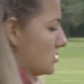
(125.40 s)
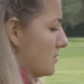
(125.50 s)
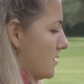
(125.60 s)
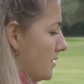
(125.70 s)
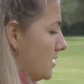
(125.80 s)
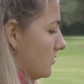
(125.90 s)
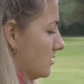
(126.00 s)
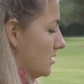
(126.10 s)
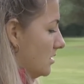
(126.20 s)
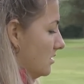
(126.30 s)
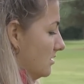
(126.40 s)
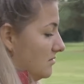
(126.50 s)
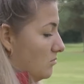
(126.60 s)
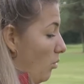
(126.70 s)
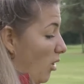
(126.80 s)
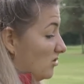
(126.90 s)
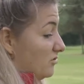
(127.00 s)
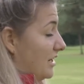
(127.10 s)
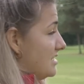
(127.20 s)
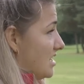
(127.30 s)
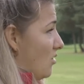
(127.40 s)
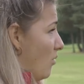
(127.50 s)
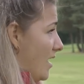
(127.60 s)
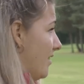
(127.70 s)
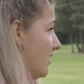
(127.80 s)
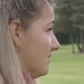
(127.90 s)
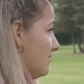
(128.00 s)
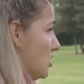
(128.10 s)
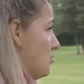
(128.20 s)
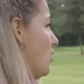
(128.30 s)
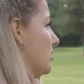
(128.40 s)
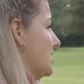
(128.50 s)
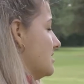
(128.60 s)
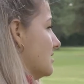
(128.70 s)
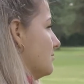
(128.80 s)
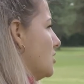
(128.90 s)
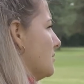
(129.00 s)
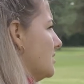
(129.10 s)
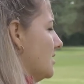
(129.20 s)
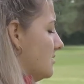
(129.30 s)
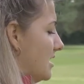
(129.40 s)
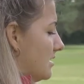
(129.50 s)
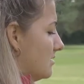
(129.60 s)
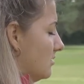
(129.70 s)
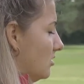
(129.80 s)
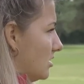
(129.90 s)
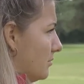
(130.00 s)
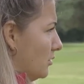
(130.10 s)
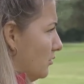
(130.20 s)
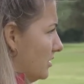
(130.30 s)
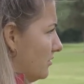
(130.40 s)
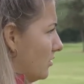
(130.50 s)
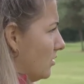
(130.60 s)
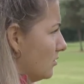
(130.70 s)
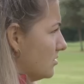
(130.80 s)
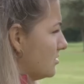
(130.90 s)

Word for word: to maybe even one, find out where the low point is at the moment and then look at moving it forward?